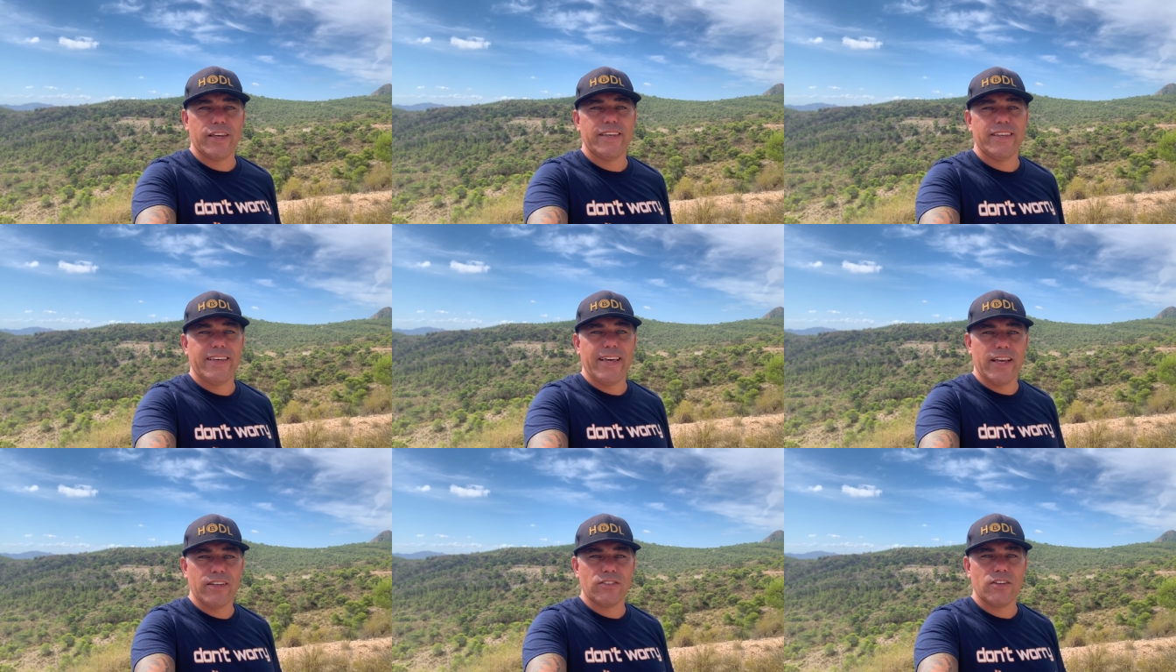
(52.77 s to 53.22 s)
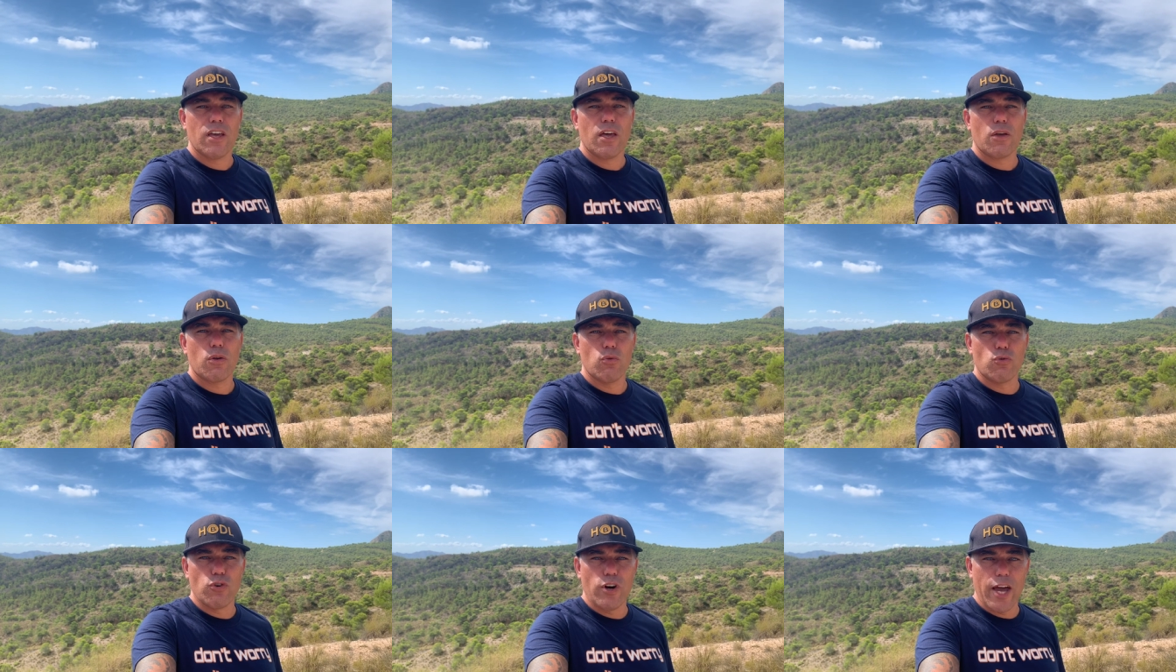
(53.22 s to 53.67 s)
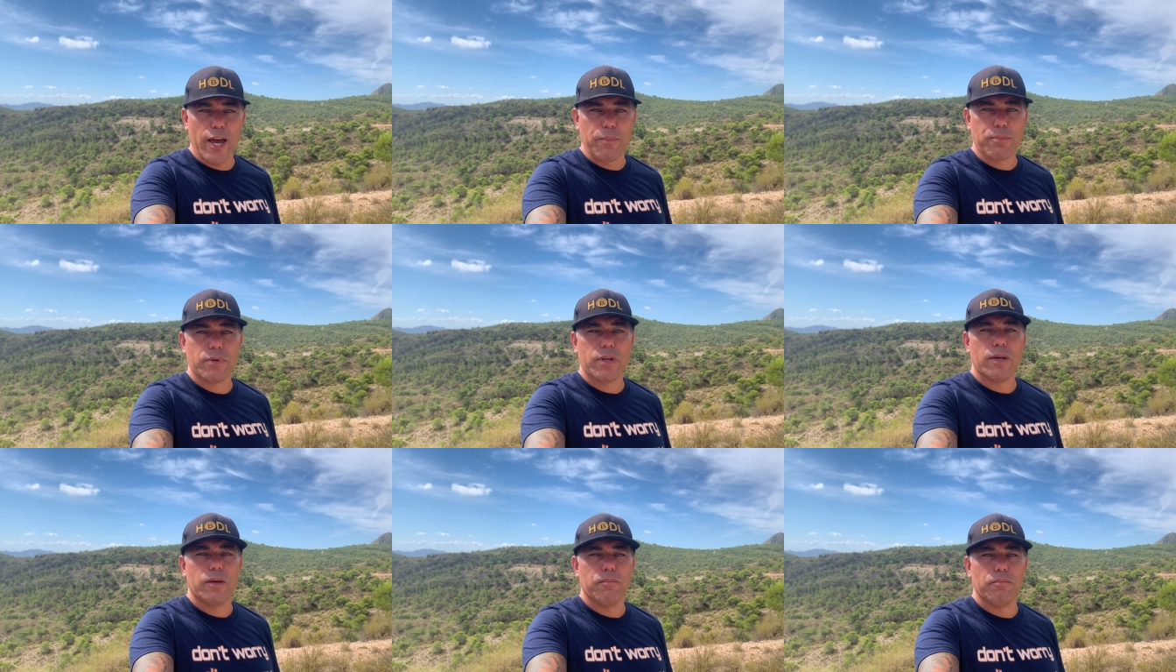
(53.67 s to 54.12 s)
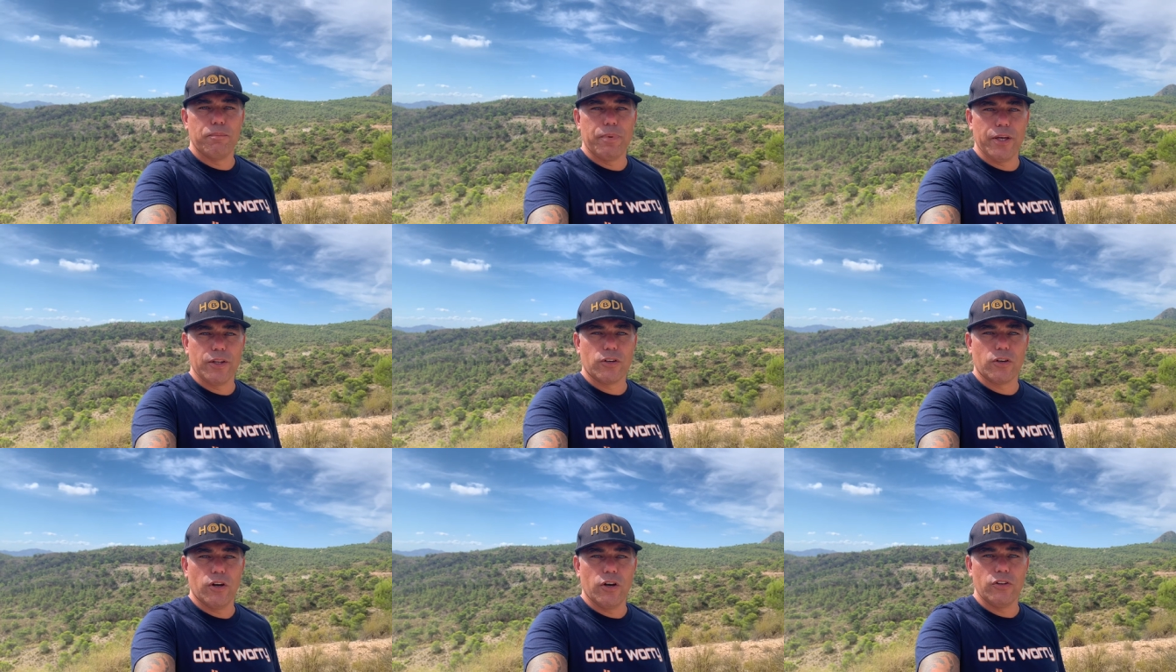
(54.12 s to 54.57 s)
Yes, wrapped
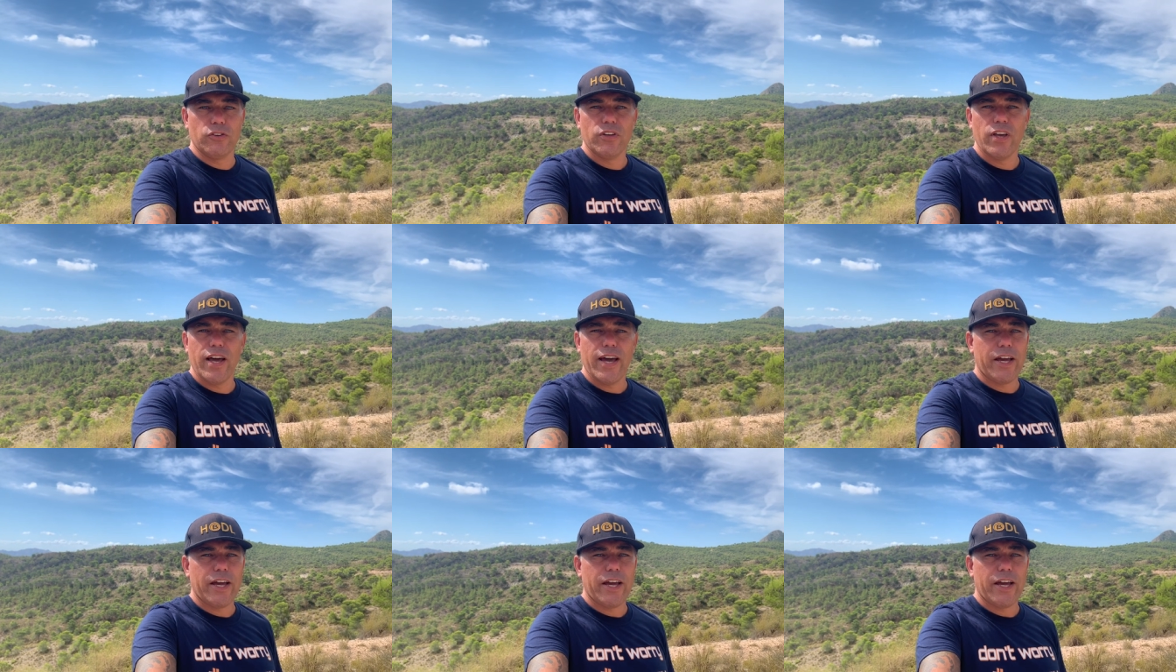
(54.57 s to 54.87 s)
bitcoins.